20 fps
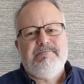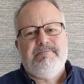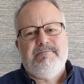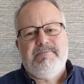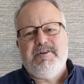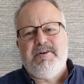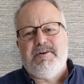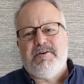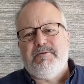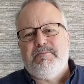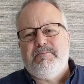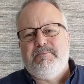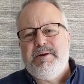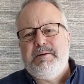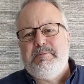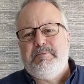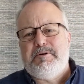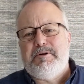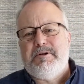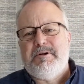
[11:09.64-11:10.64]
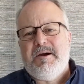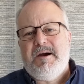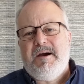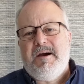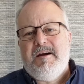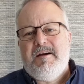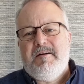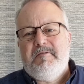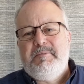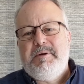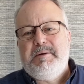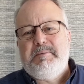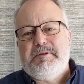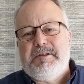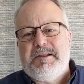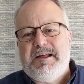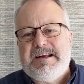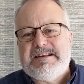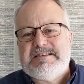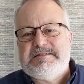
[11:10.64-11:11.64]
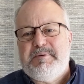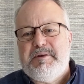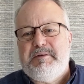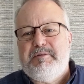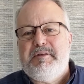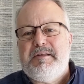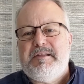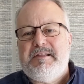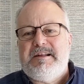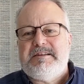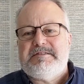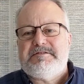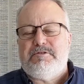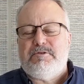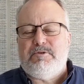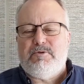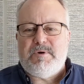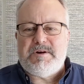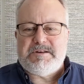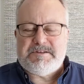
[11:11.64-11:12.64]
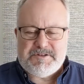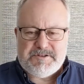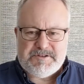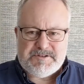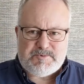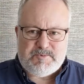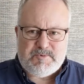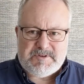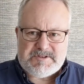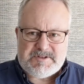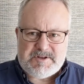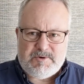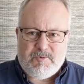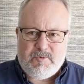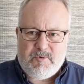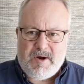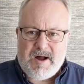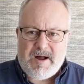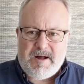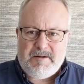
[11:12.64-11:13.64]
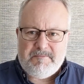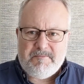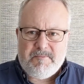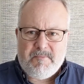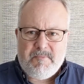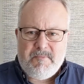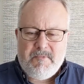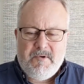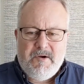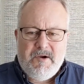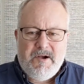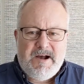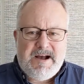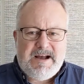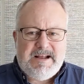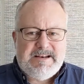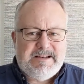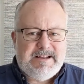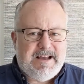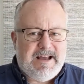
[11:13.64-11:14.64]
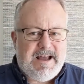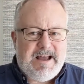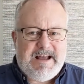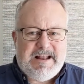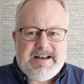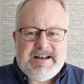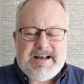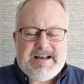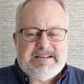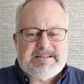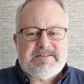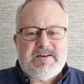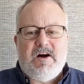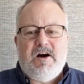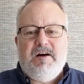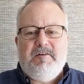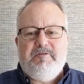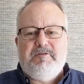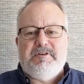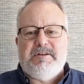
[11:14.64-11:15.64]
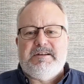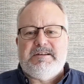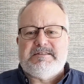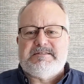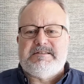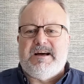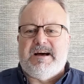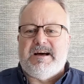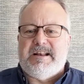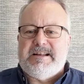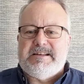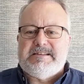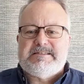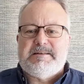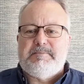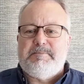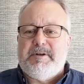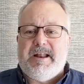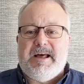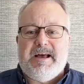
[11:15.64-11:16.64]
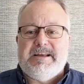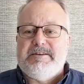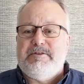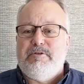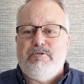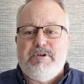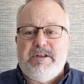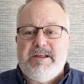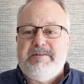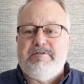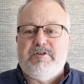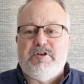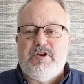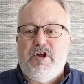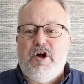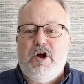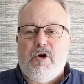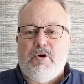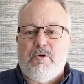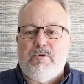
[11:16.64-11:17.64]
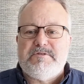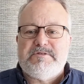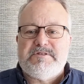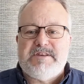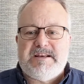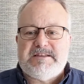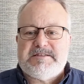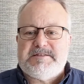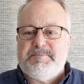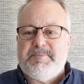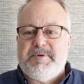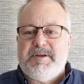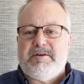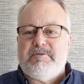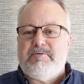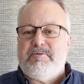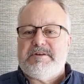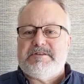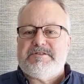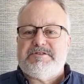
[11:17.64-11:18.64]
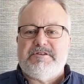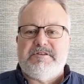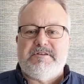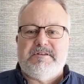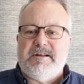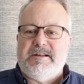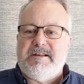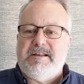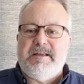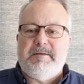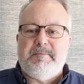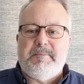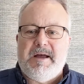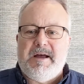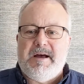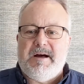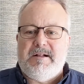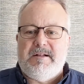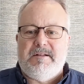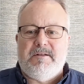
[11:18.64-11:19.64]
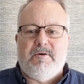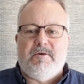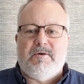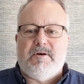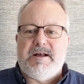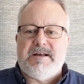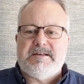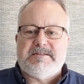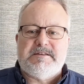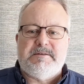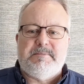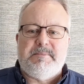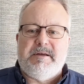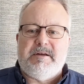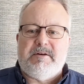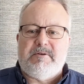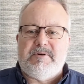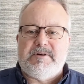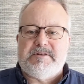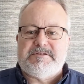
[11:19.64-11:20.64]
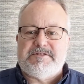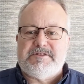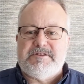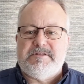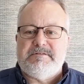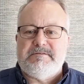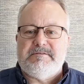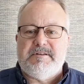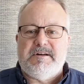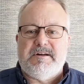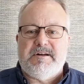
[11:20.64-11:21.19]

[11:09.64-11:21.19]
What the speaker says: people ask me theological questions once in a while, and as often as not, it's someone I don't even know who's asking me a question on email or asking me a question.